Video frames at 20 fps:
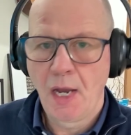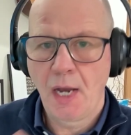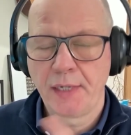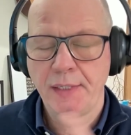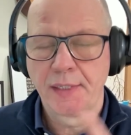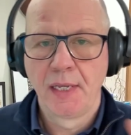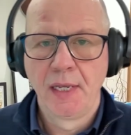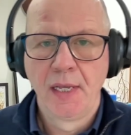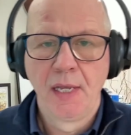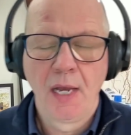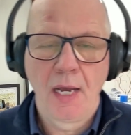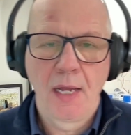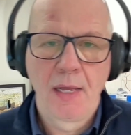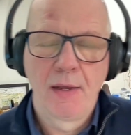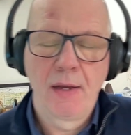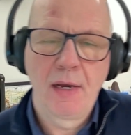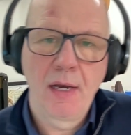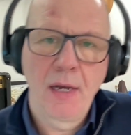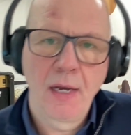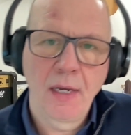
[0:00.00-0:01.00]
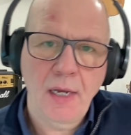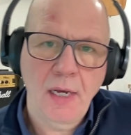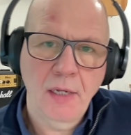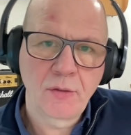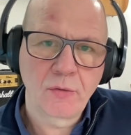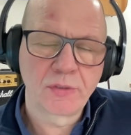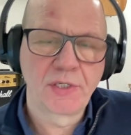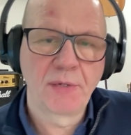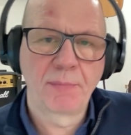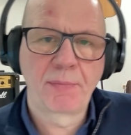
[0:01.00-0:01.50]
I'd
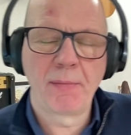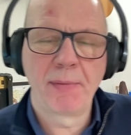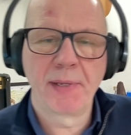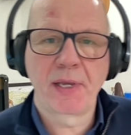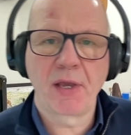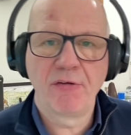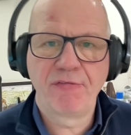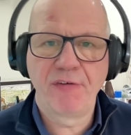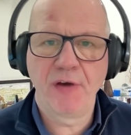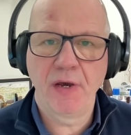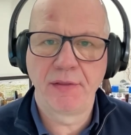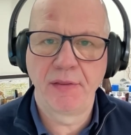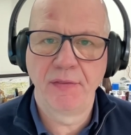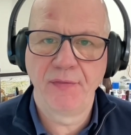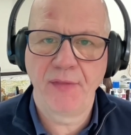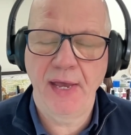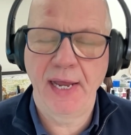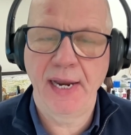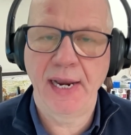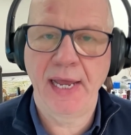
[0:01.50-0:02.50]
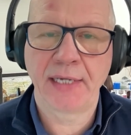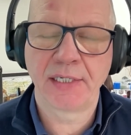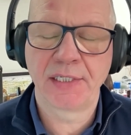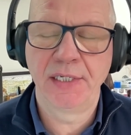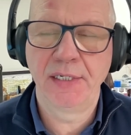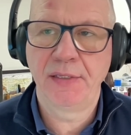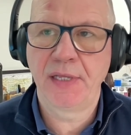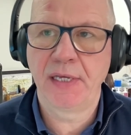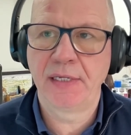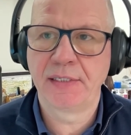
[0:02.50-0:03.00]
also probably go further than that.
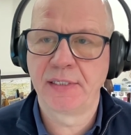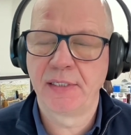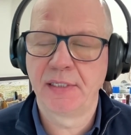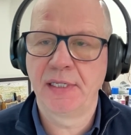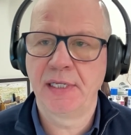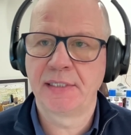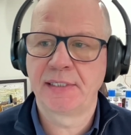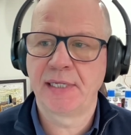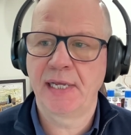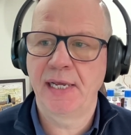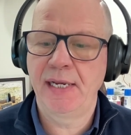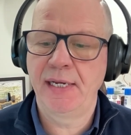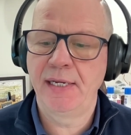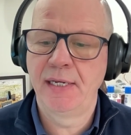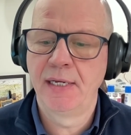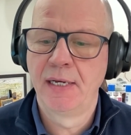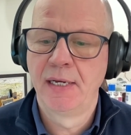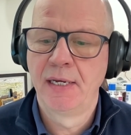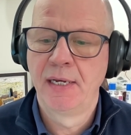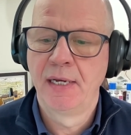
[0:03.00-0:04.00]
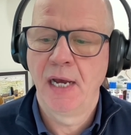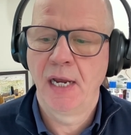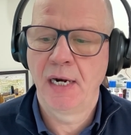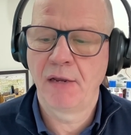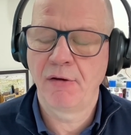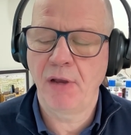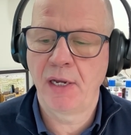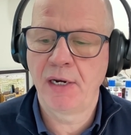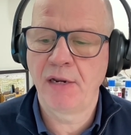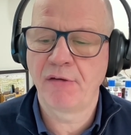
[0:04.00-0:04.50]
Actually,
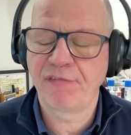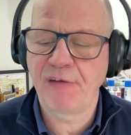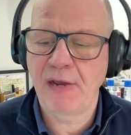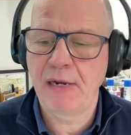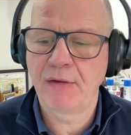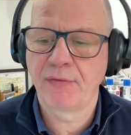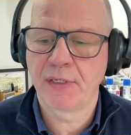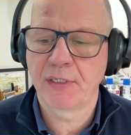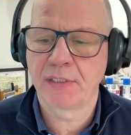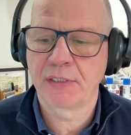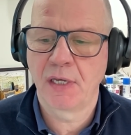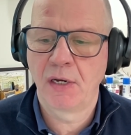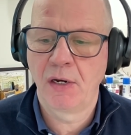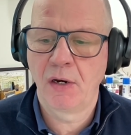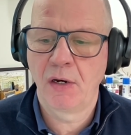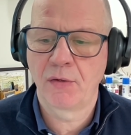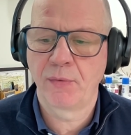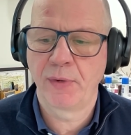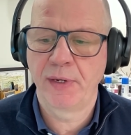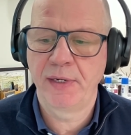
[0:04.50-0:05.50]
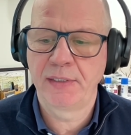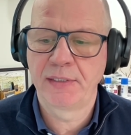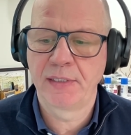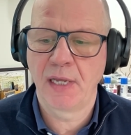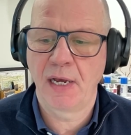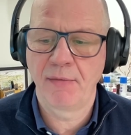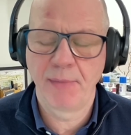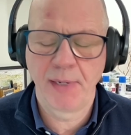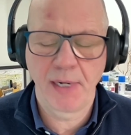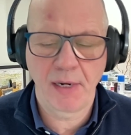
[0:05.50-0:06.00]
and I found this the hard way.
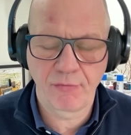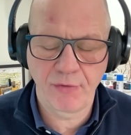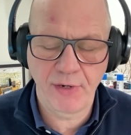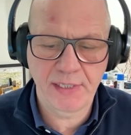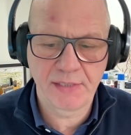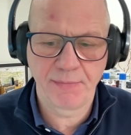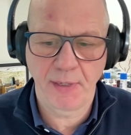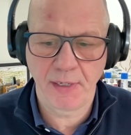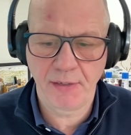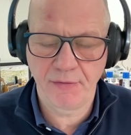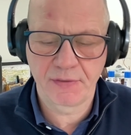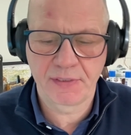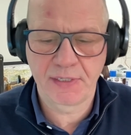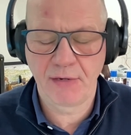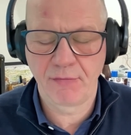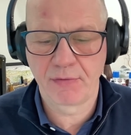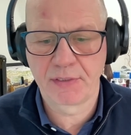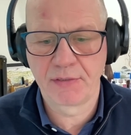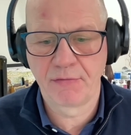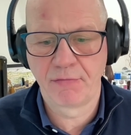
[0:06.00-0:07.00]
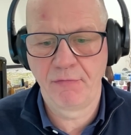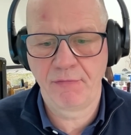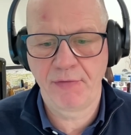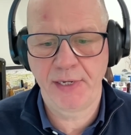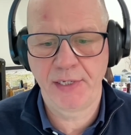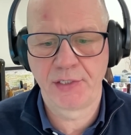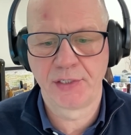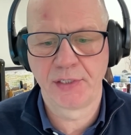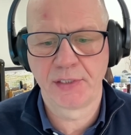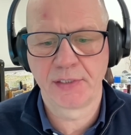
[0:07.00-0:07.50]
I mean, I've raised money for several different
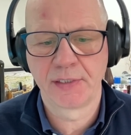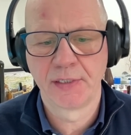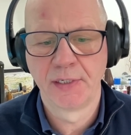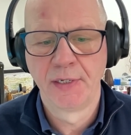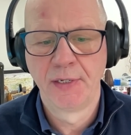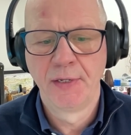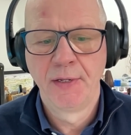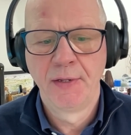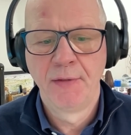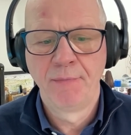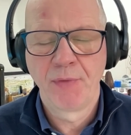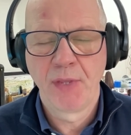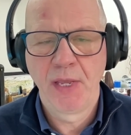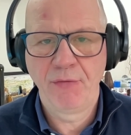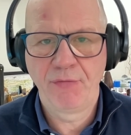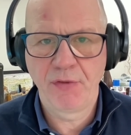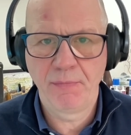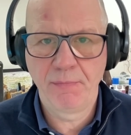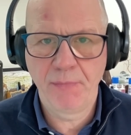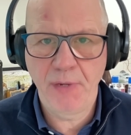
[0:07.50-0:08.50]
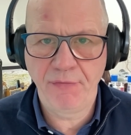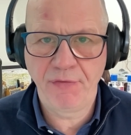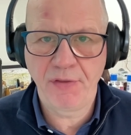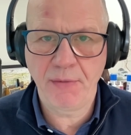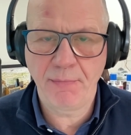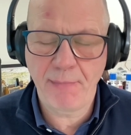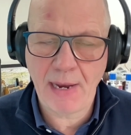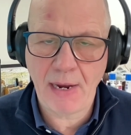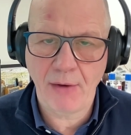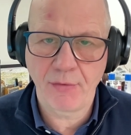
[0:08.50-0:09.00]
ventures. If the
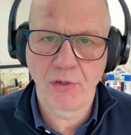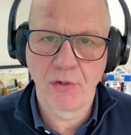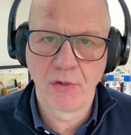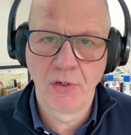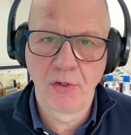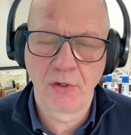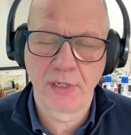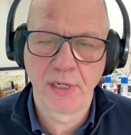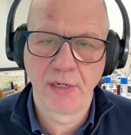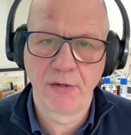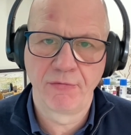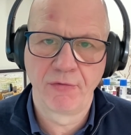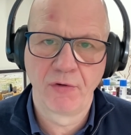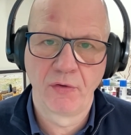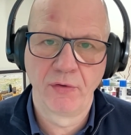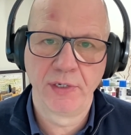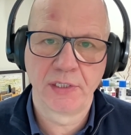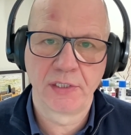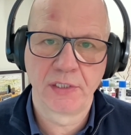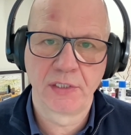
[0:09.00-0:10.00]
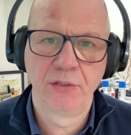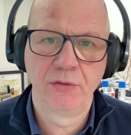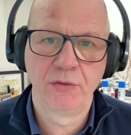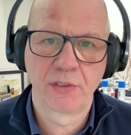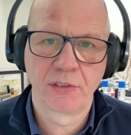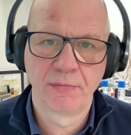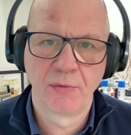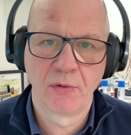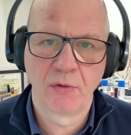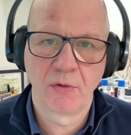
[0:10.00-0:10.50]
amount you're looking for is too
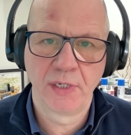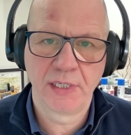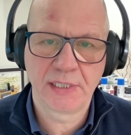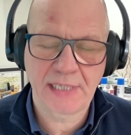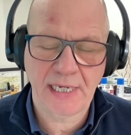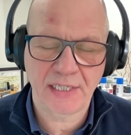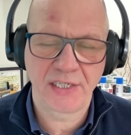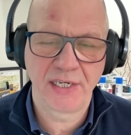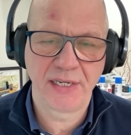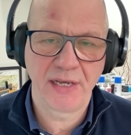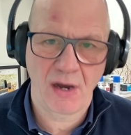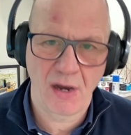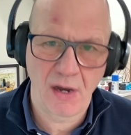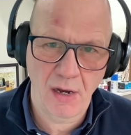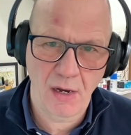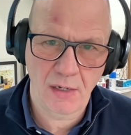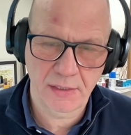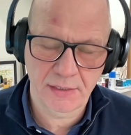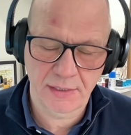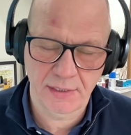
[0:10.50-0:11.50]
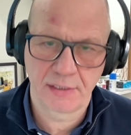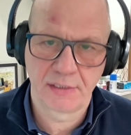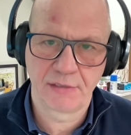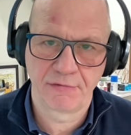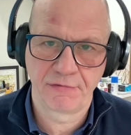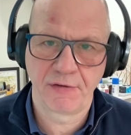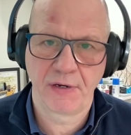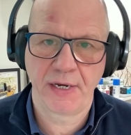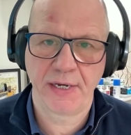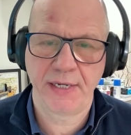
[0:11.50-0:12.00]
small, it's actually harder to
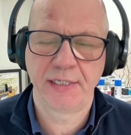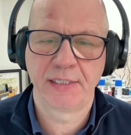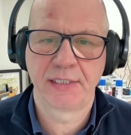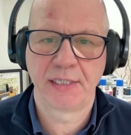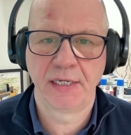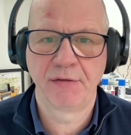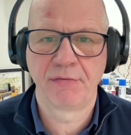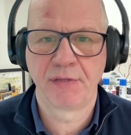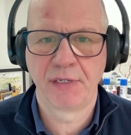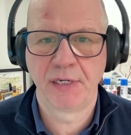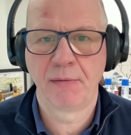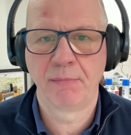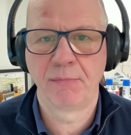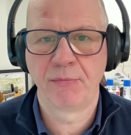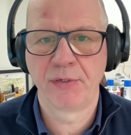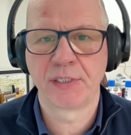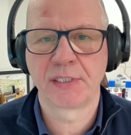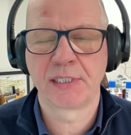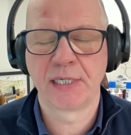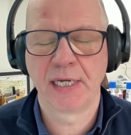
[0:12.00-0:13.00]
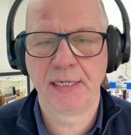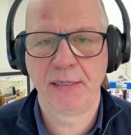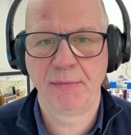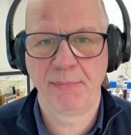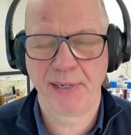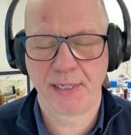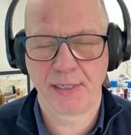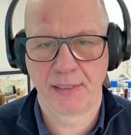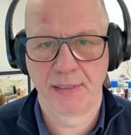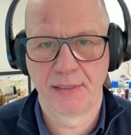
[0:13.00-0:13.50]
find than if the number is slightly
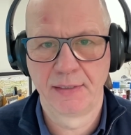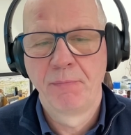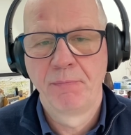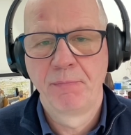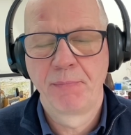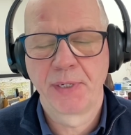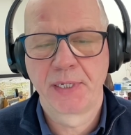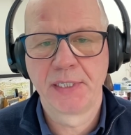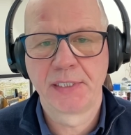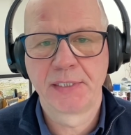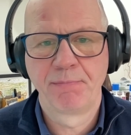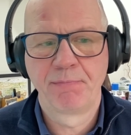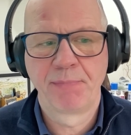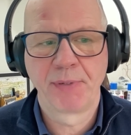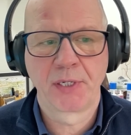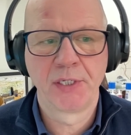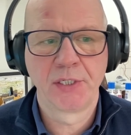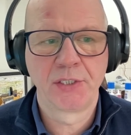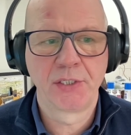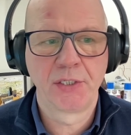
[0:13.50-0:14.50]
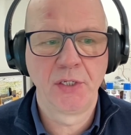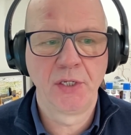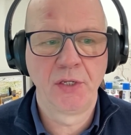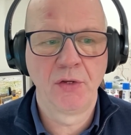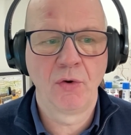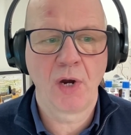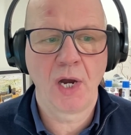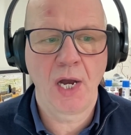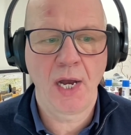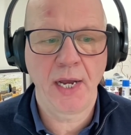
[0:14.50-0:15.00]
bigger. Because
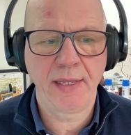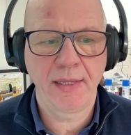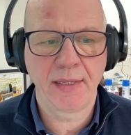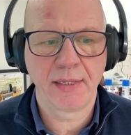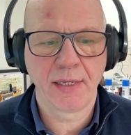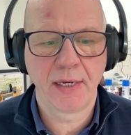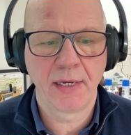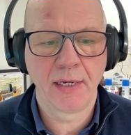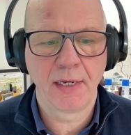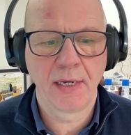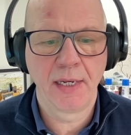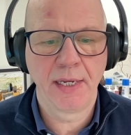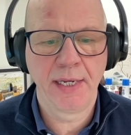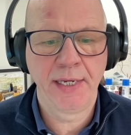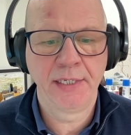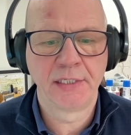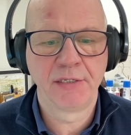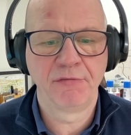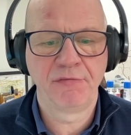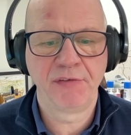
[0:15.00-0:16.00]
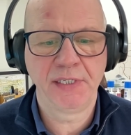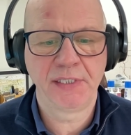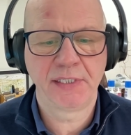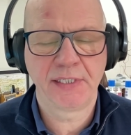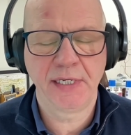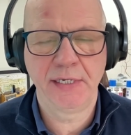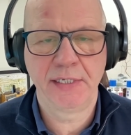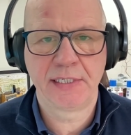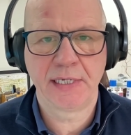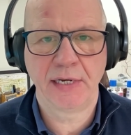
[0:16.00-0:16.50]
you're either into
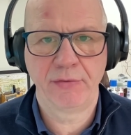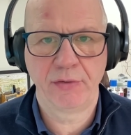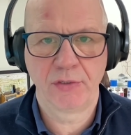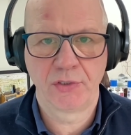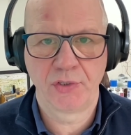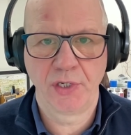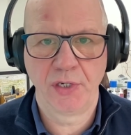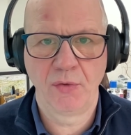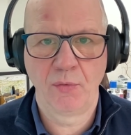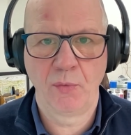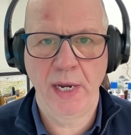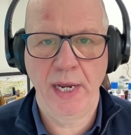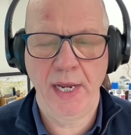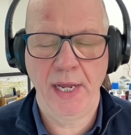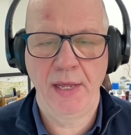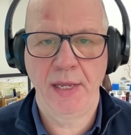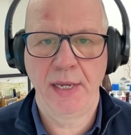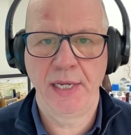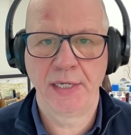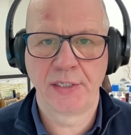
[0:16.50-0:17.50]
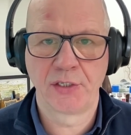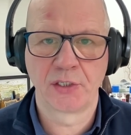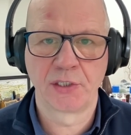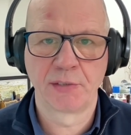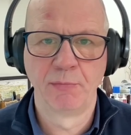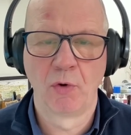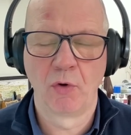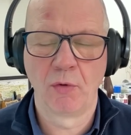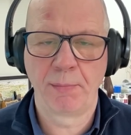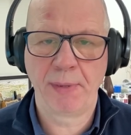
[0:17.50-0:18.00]
VC territory where it's a
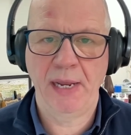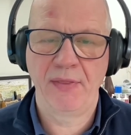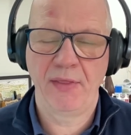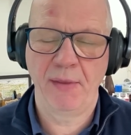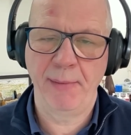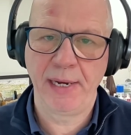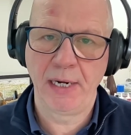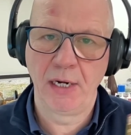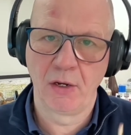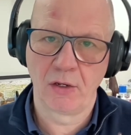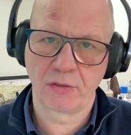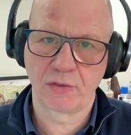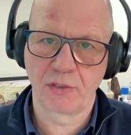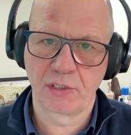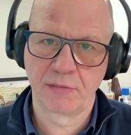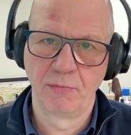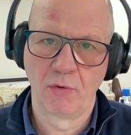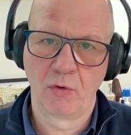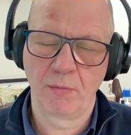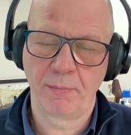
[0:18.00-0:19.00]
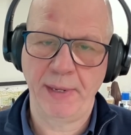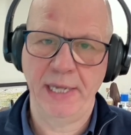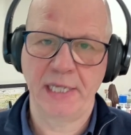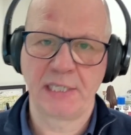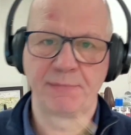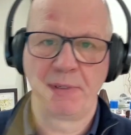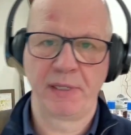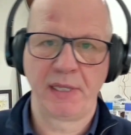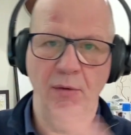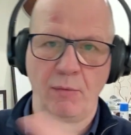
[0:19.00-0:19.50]
small bet, they make lots of small bets,
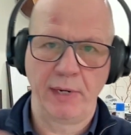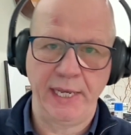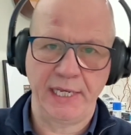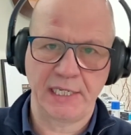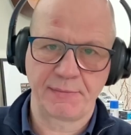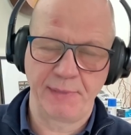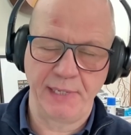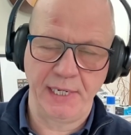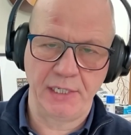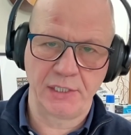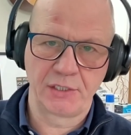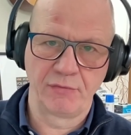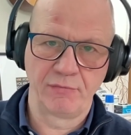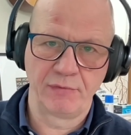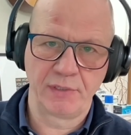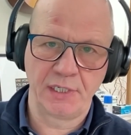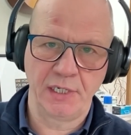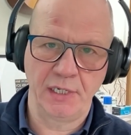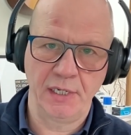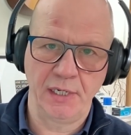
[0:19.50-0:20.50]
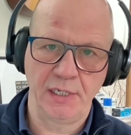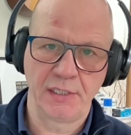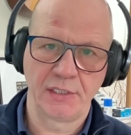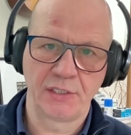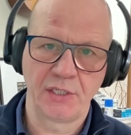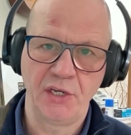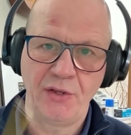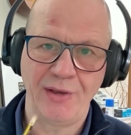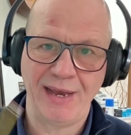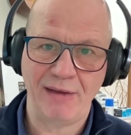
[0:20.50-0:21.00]
but they want exponential returns,
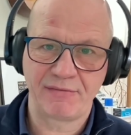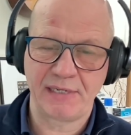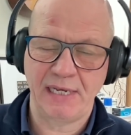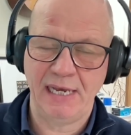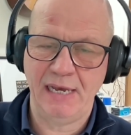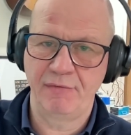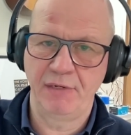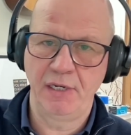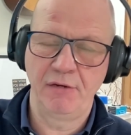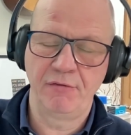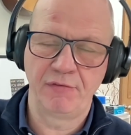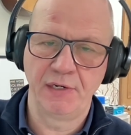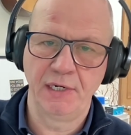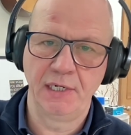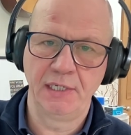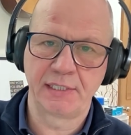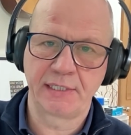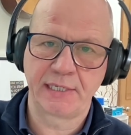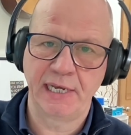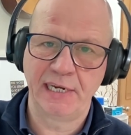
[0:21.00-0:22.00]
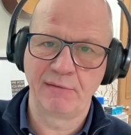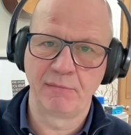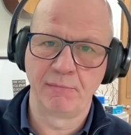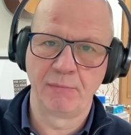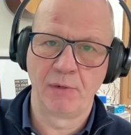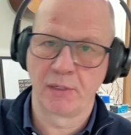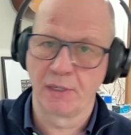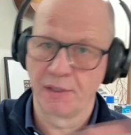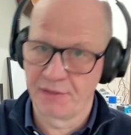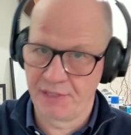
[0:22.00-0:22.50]
and you have to have an infinitely scalable
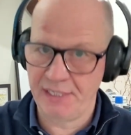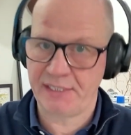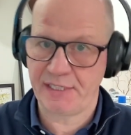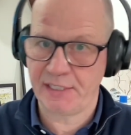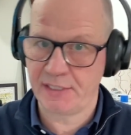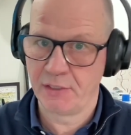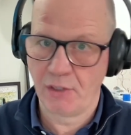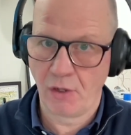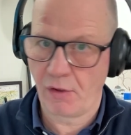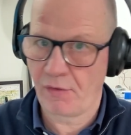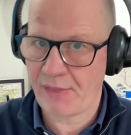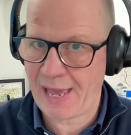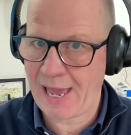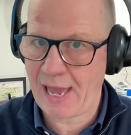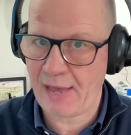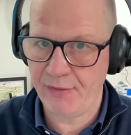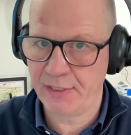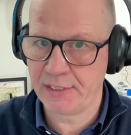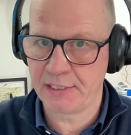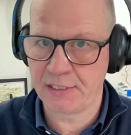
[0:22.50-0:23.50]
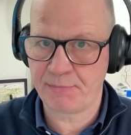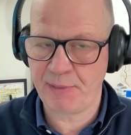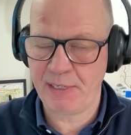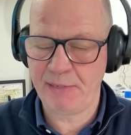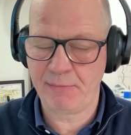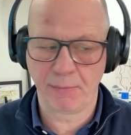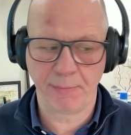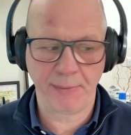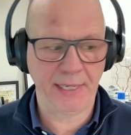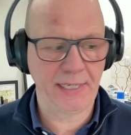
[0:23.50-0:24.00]
model. This is not that. This is
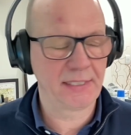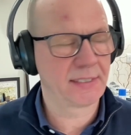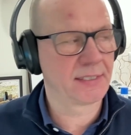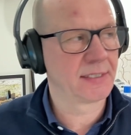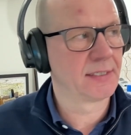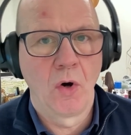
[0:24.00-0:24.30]
people-based.